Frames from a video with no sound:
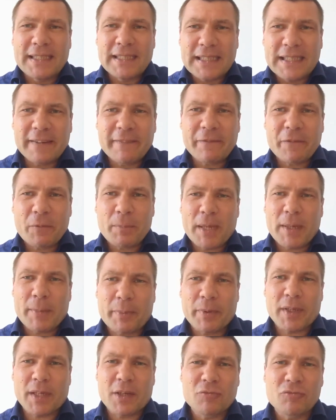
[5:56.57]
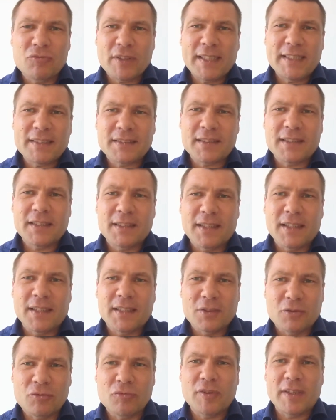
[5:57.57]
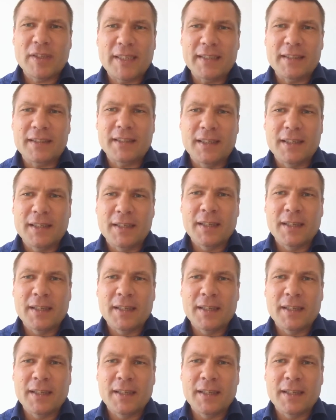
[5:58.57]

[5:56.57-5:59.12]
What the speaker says: give people a reason to read